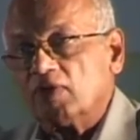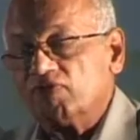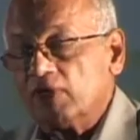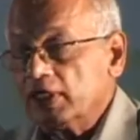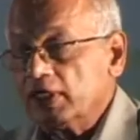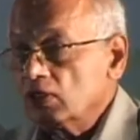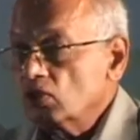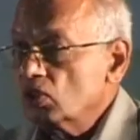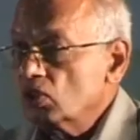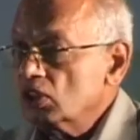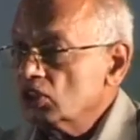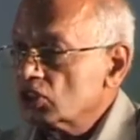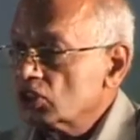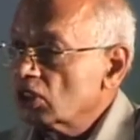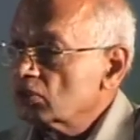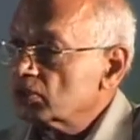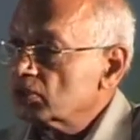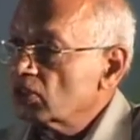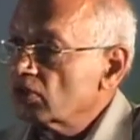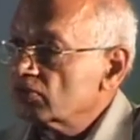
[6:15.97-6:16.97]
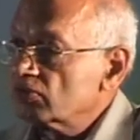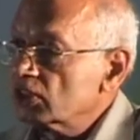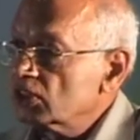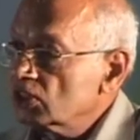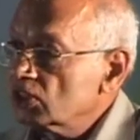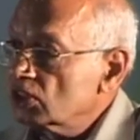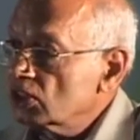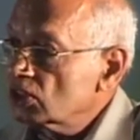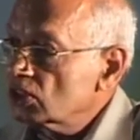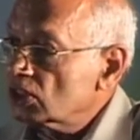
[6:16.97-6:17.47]
very good description of the
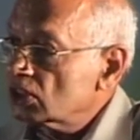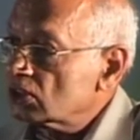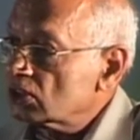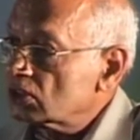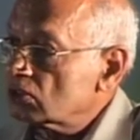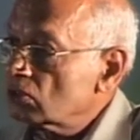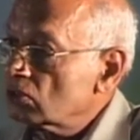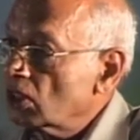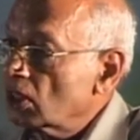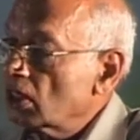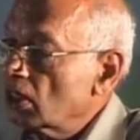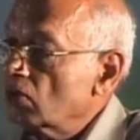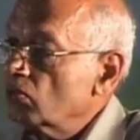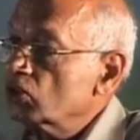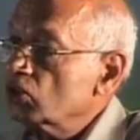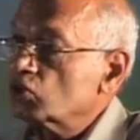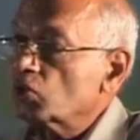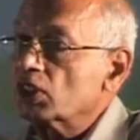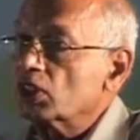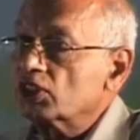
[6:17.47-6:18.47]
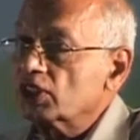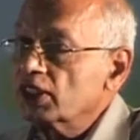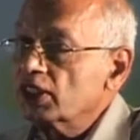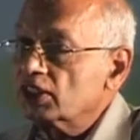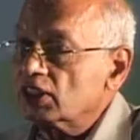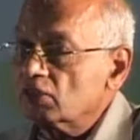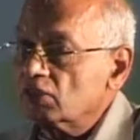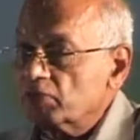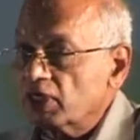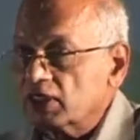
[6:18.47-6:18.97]
diseases which were
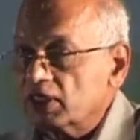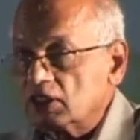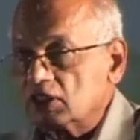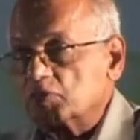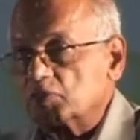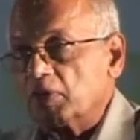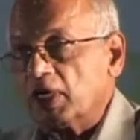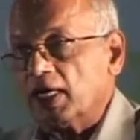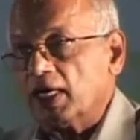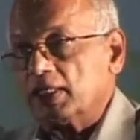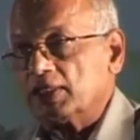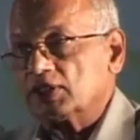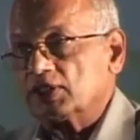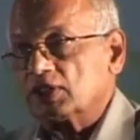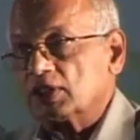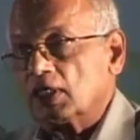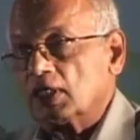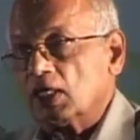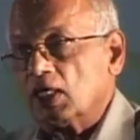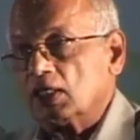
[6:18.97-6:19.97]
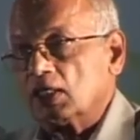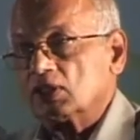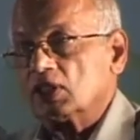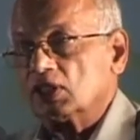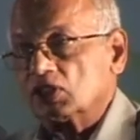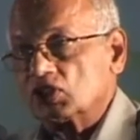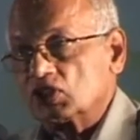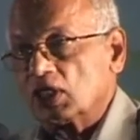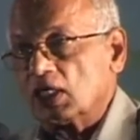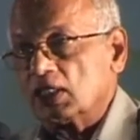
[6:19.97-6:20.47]
treated by this plant,
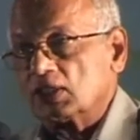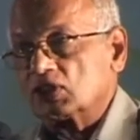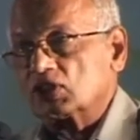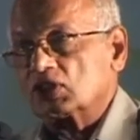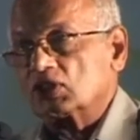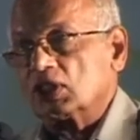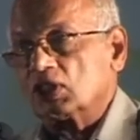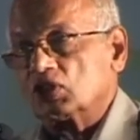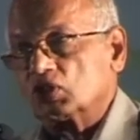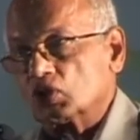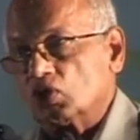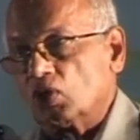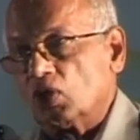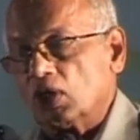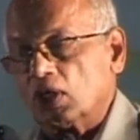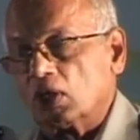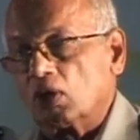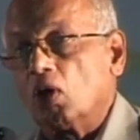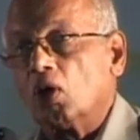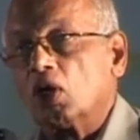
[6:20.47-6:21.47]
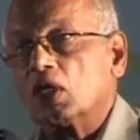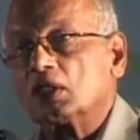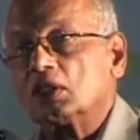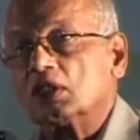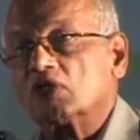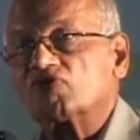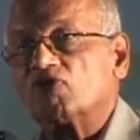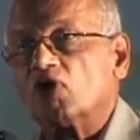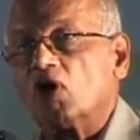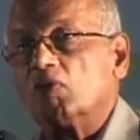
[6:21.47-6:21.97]
the results and so on, all
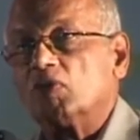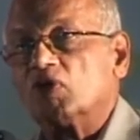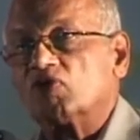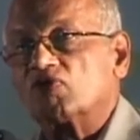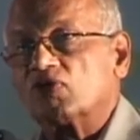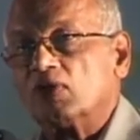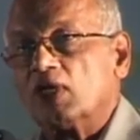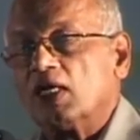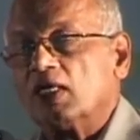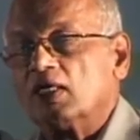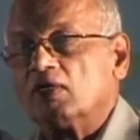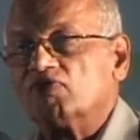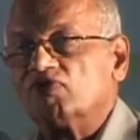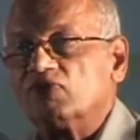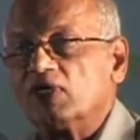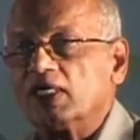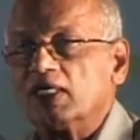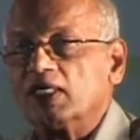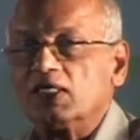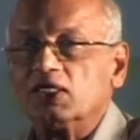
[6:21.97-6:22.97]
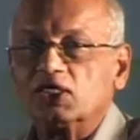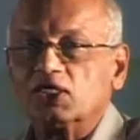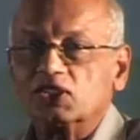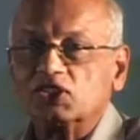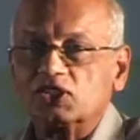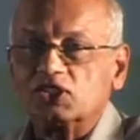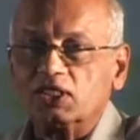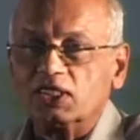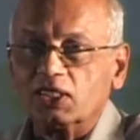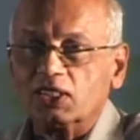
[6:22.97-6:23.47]
in the form of very
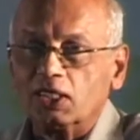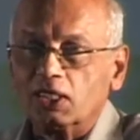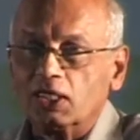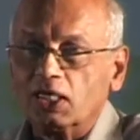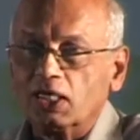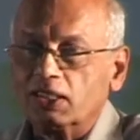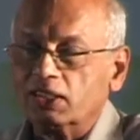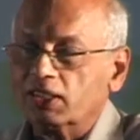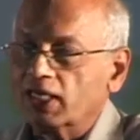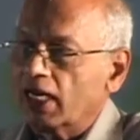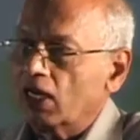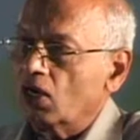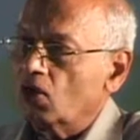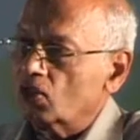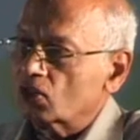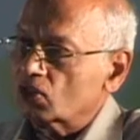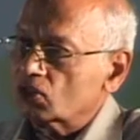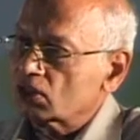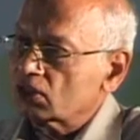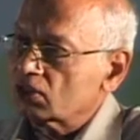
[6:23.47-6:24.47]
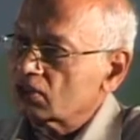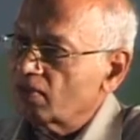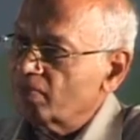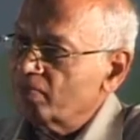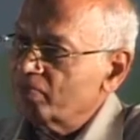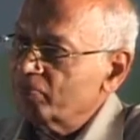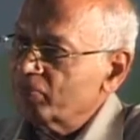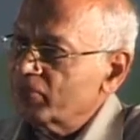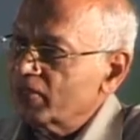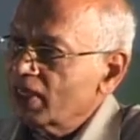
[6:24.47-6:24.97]
interesting dialogues.
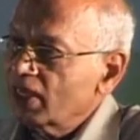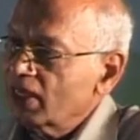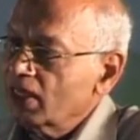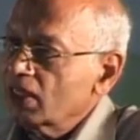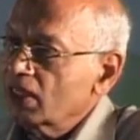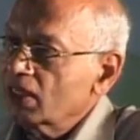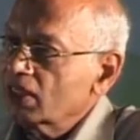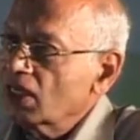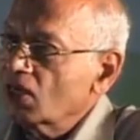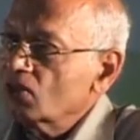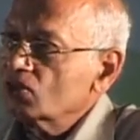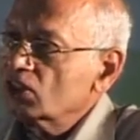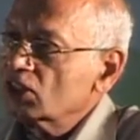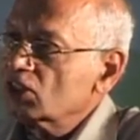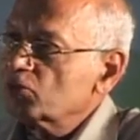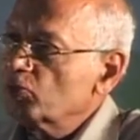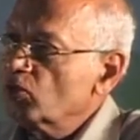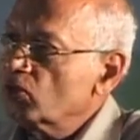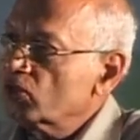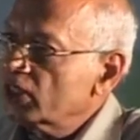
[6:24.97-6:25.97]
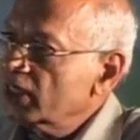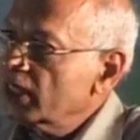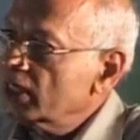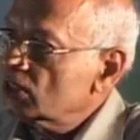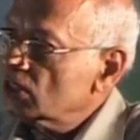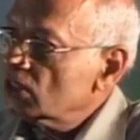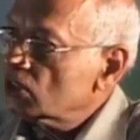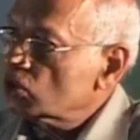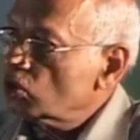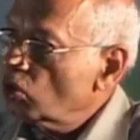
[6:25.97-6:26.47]
Now this book
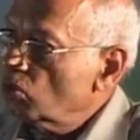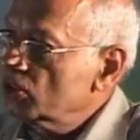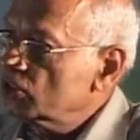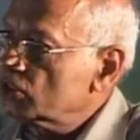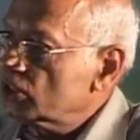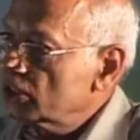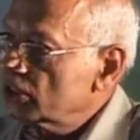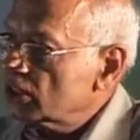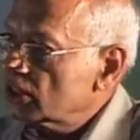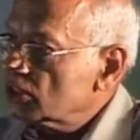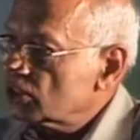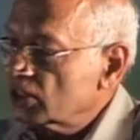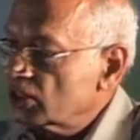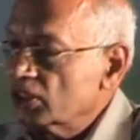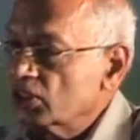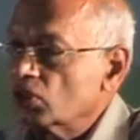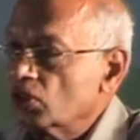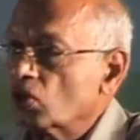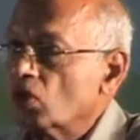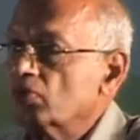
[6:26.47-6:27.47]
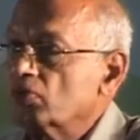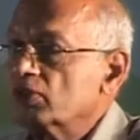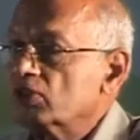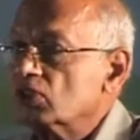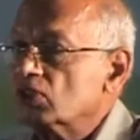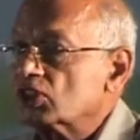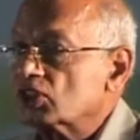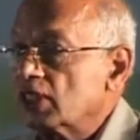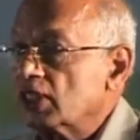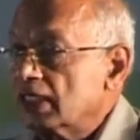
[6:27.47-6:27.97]
created so much interest in Europe,
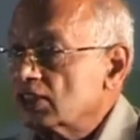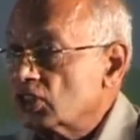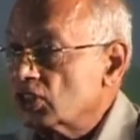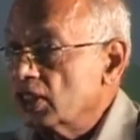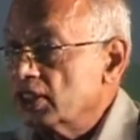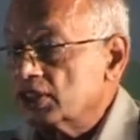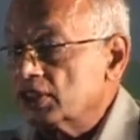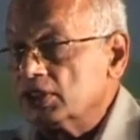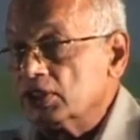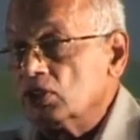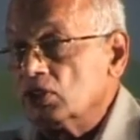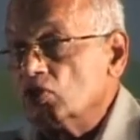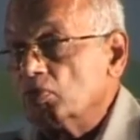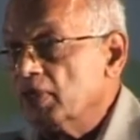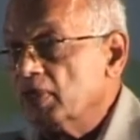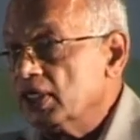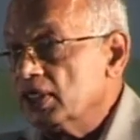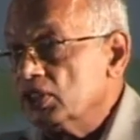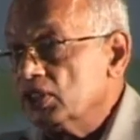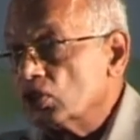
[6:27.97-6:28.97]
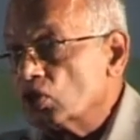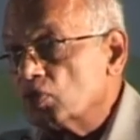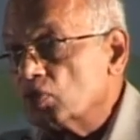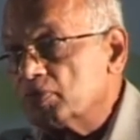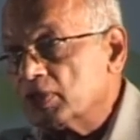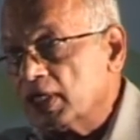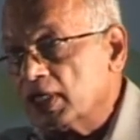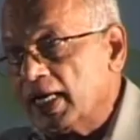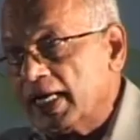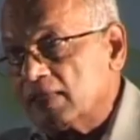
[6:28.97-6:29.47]
it was translated into many
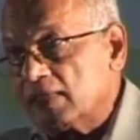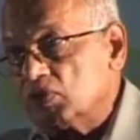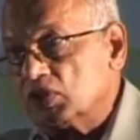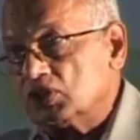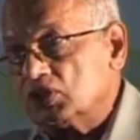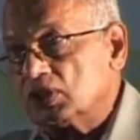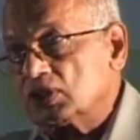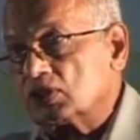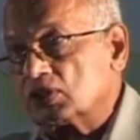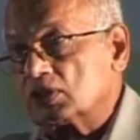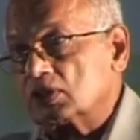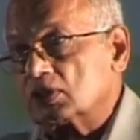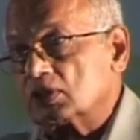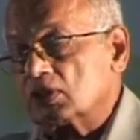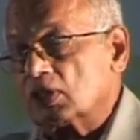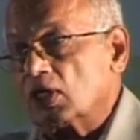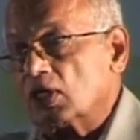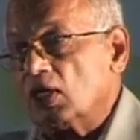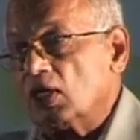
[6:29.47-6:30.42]
European languages,